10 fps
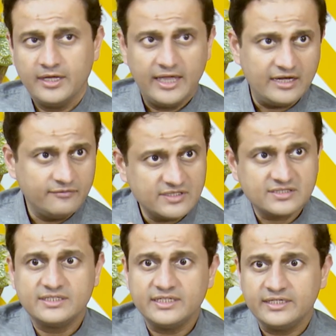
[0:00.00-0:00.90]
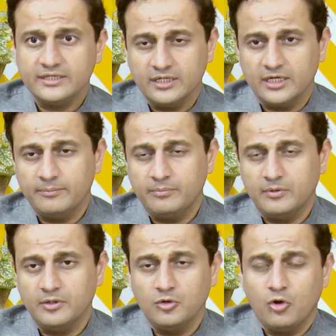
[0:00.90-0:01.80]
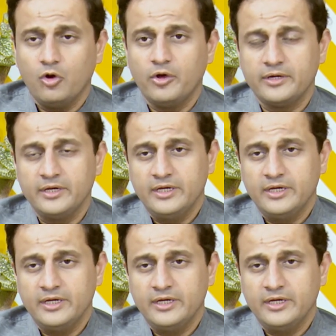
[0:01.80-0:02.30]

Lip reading: And we see Lahore